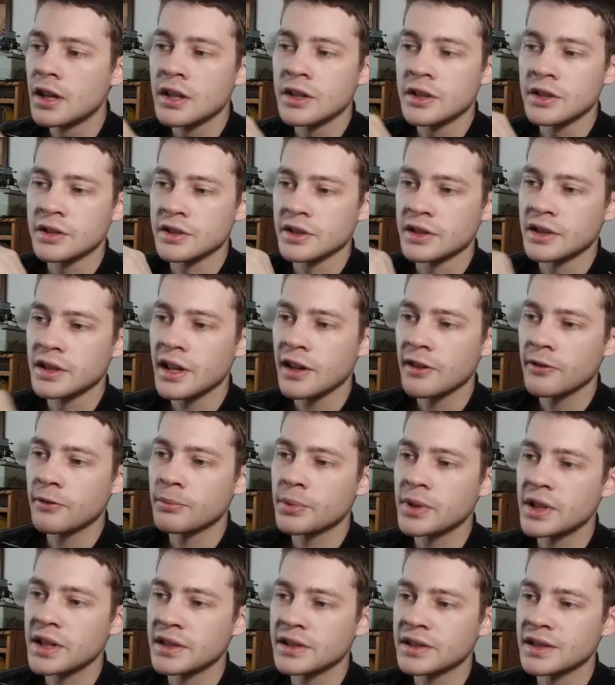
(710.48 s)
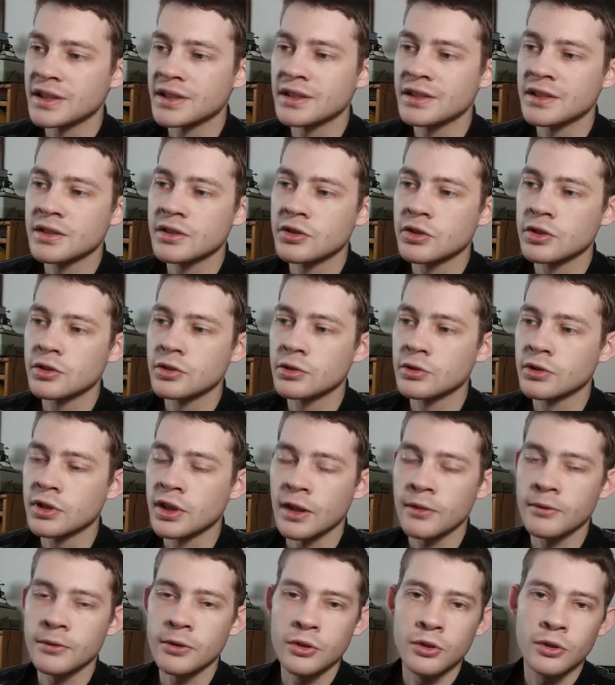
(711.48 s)
there's enough pieces to
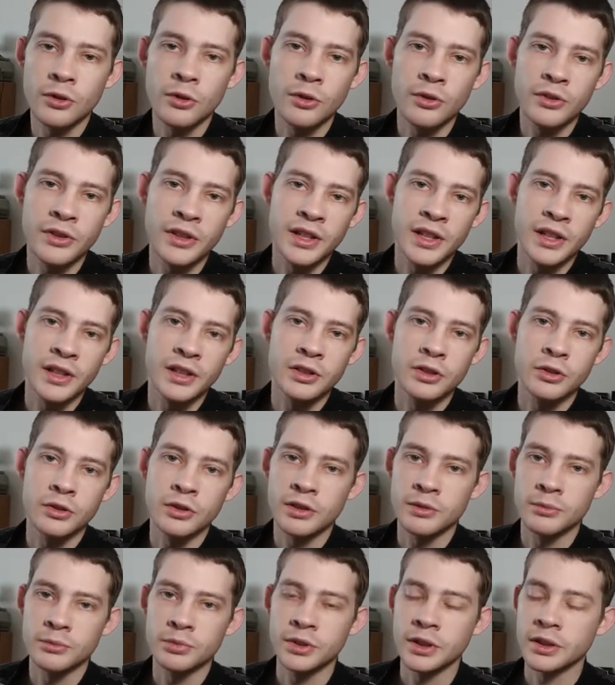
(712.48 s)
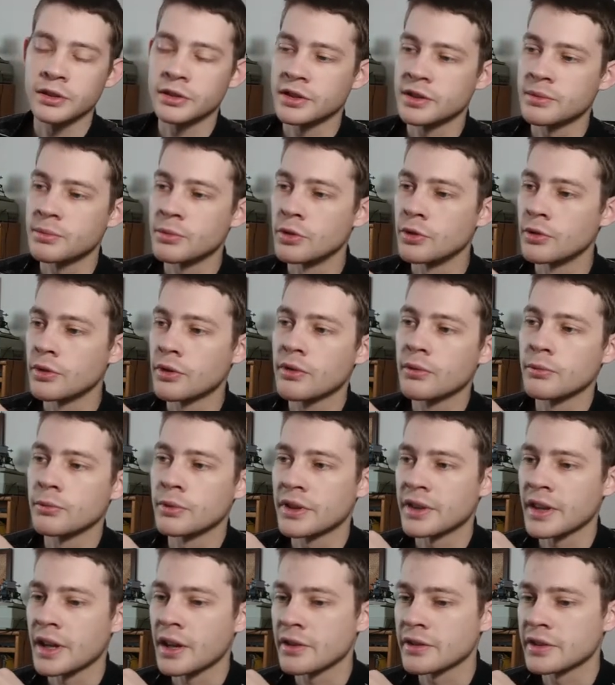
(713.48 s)
cover the whole thing and do it completely smooth
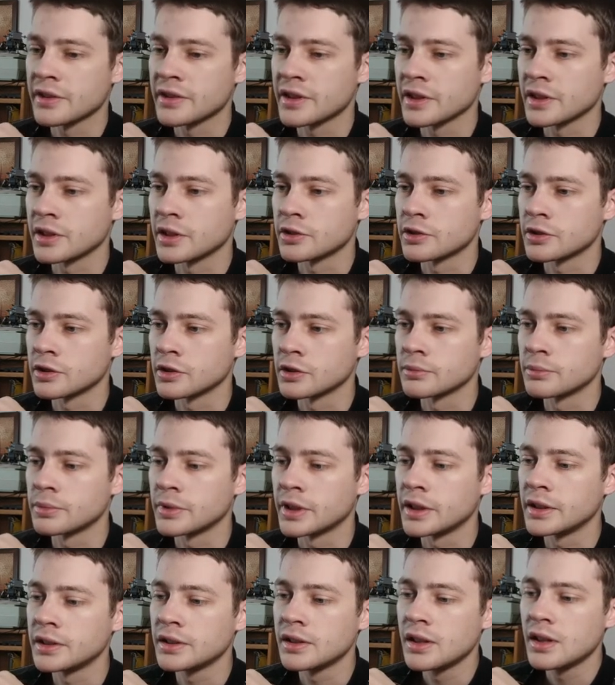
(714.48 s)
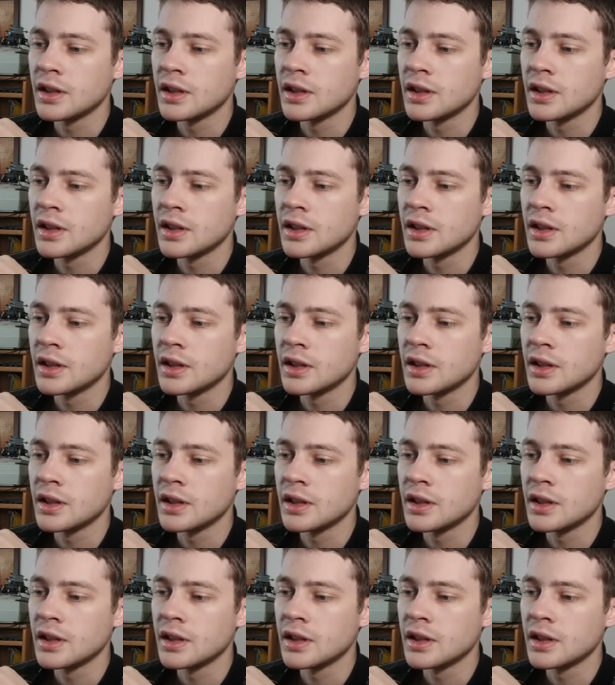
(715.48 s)
without the signature. But